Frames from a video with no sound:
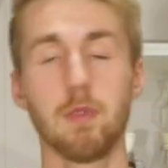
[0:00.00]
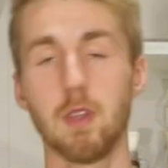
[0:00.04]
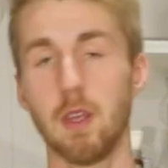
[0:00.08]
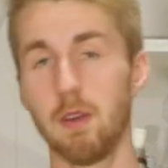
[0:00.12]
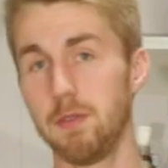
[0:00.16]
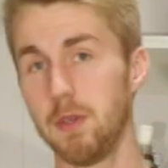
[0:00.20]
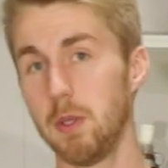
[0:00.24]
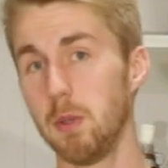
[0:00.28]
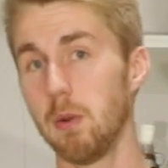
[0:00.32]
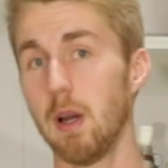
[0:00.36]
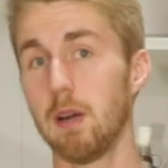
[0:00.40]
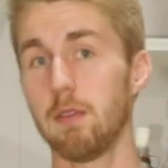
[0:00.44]

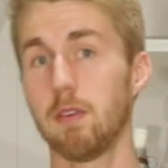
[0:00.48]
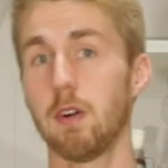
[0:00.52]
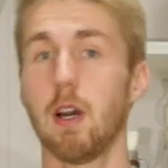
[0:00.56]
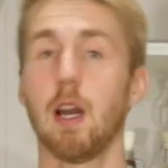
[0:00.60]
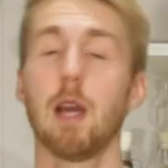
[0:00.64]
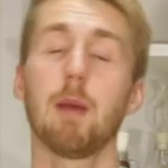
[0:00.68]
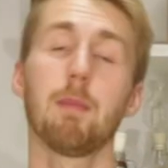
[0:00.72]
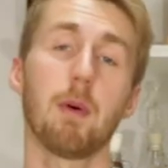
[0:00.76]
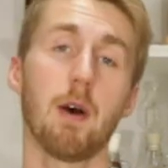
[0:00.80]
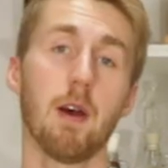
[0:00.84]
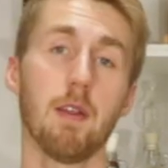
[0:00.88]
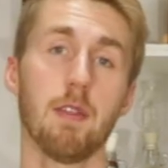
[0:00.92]
If you have a
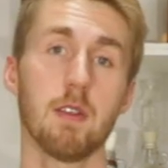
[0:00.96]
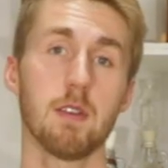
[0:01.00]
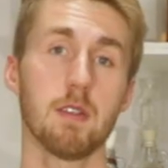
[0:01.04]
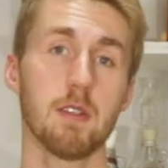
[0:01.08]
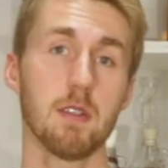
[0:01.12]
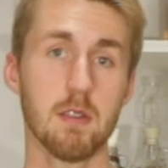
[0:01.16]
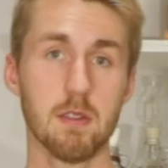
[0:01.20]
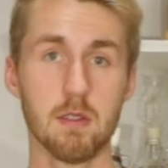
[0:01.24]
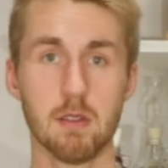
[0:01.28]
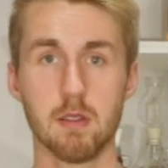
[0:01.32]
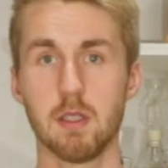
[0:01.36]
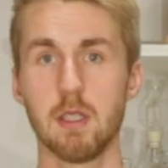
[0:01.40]

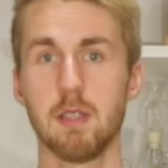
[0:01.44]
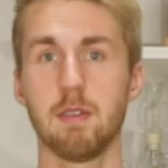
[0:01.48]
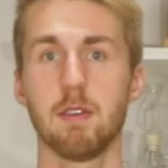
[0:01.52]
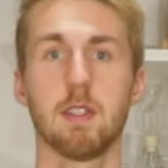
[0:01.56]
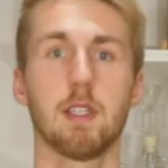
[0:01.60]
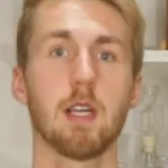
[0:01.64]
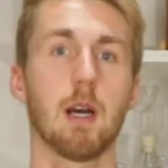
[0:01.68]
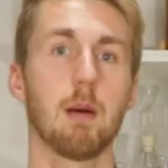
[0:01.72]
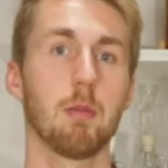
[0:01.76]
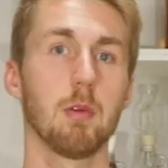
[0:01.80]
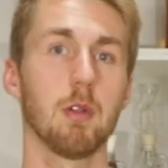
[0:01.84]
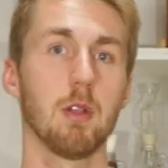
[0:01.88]
hypothesis, leave it
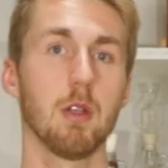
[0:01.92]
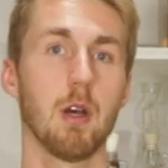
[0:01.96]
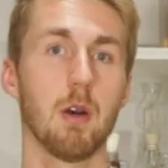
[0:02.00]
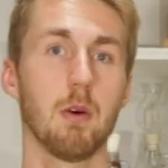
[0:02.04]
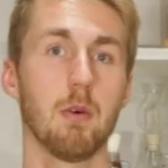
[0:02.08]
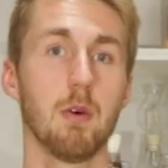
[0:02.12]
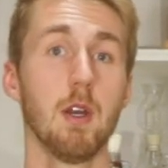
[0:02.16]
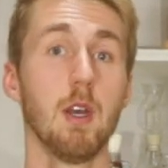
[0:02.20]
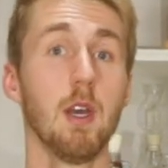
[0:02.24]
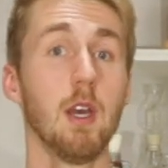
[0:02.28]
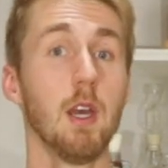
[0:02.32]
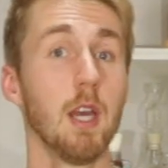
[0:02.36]
down
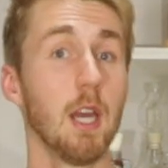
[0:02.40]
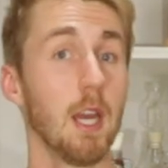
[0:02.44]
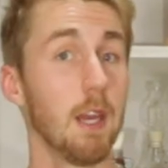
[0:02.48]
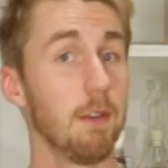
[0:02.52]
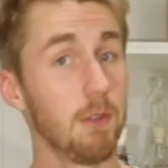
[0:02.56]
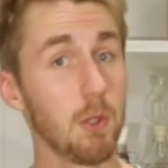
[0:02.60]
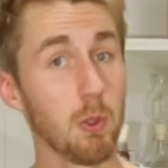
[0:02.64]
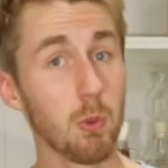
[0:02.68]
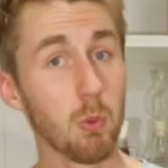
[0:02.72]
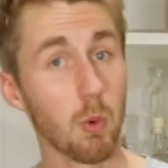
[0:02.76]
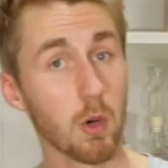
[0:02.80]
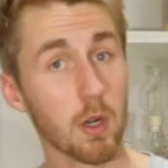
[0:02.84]
below.
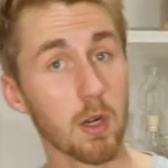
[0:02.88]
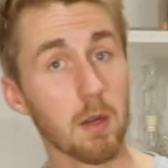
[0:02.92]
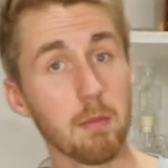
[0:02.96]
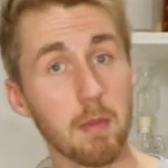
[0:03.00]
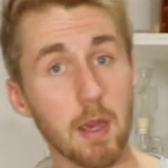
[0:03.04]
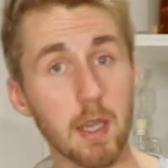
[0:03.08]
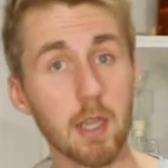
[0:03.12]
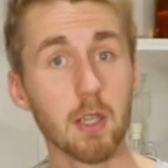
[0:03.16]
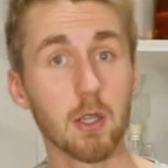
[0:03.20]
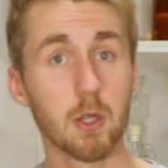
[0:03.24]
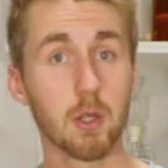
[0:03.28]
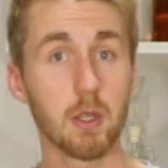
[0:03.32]
If you wanna
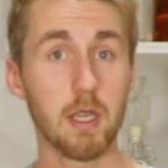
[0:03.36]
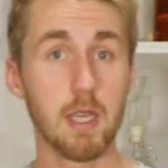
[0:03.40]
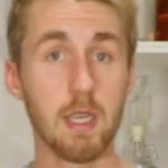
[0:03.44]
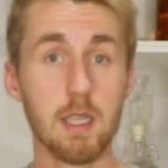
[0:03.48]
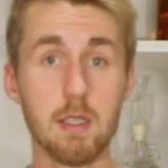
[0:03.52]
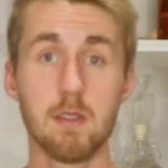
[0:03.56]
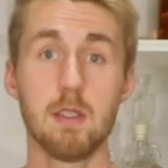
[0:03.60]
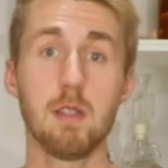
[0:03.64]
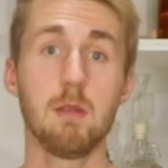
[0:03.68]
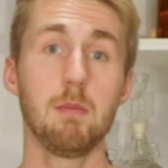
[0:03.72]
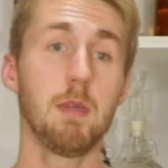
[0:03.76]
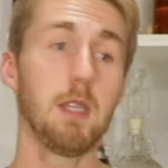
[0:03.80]
make an
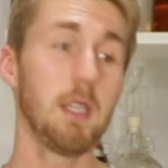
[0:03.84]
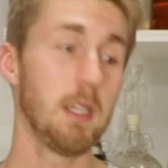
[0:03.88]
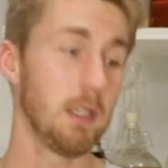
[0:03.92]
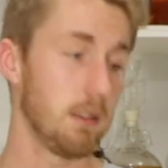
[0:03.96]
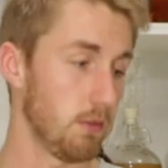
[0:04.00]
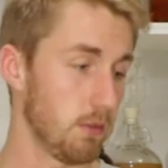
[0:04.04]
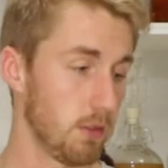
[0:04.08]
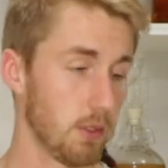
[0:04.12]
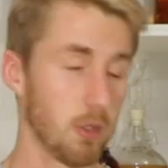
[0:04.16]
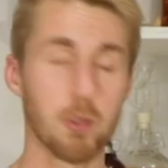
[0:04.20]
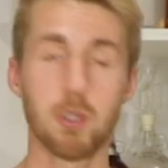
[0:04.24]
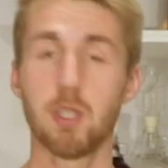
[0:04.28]
easy
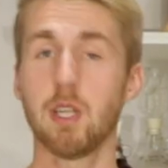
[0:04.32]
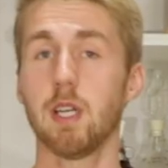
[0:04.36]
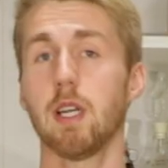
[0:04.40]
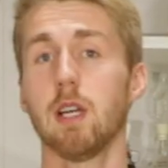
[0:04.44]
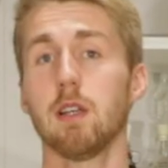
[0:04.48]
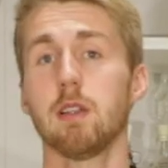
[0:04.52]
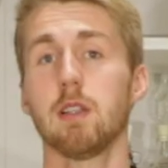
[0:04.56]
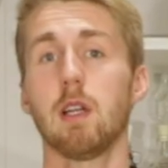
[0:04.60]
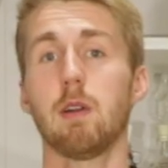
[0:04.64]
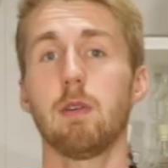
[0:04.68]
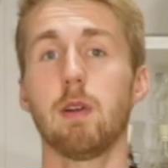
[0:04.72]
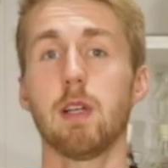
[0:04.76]
mead, go check
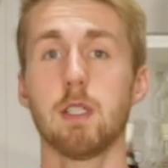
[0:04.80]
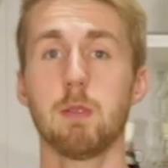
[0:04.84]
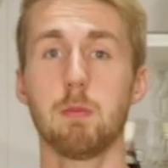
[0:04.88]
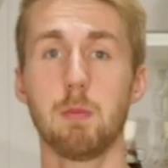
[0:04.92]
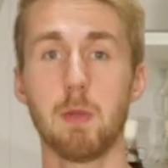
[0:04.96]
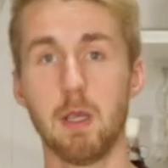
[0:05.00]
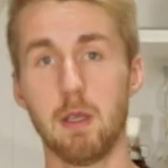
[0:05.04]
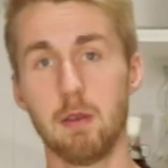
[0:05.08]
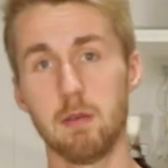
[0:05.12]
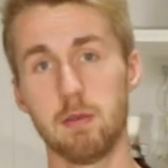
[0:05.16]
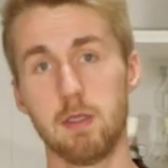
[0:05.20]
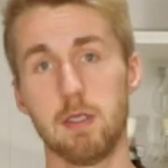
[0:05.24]
out that
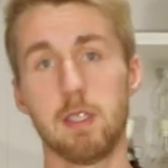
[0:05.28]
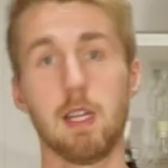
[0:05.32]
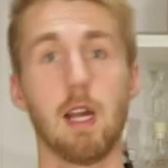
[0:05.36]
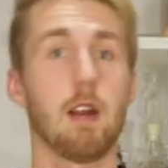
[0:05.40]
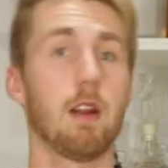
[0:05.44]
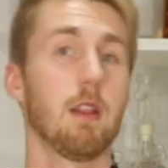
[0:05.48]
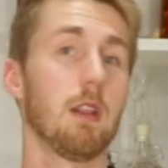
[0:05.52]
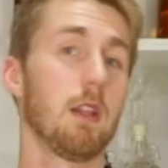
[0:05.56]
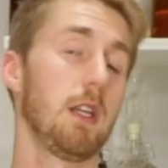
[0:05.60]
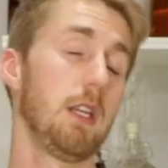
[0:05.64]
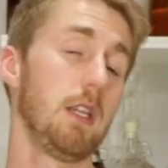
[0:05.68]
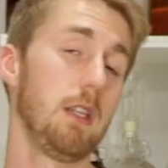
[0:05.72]
recipe. It's
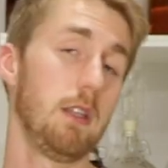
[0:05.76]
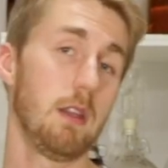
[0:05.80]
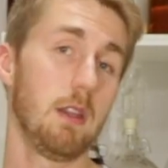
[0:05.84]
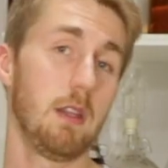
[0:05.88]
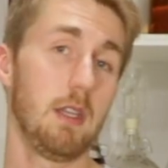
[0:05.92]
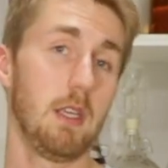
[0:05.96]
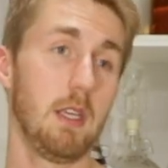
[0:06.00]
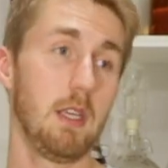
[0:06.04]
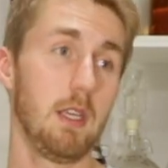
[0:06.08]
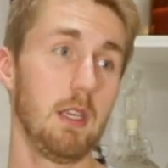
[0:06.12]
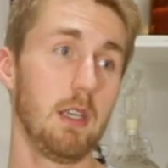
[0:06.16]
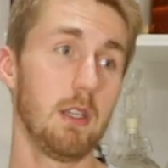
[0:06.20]
down in the,
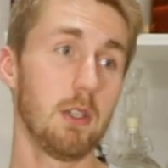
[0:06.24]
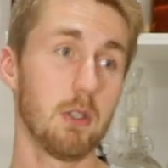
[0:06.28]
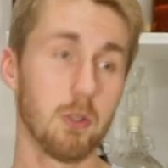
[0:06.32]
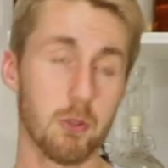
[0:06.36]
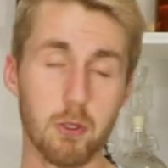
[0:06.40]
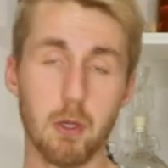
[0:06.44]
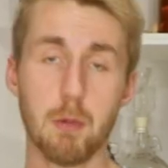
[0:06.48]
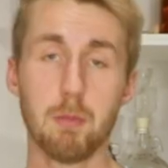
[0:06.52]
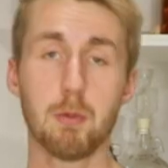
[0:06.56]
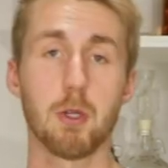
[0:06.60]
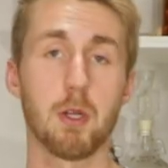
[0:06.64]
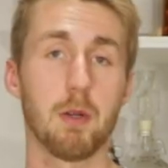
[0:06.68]
the
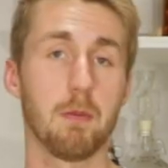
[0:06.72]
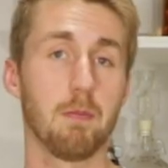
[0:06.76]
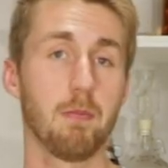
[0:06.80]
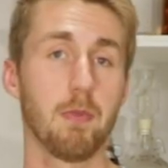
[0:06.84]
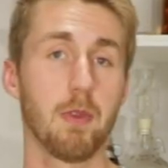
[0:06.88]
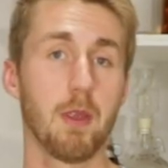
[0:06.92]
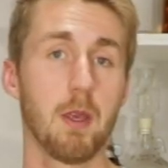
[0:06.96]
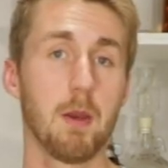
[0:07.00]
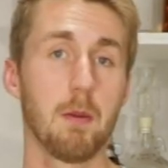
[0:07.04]
description.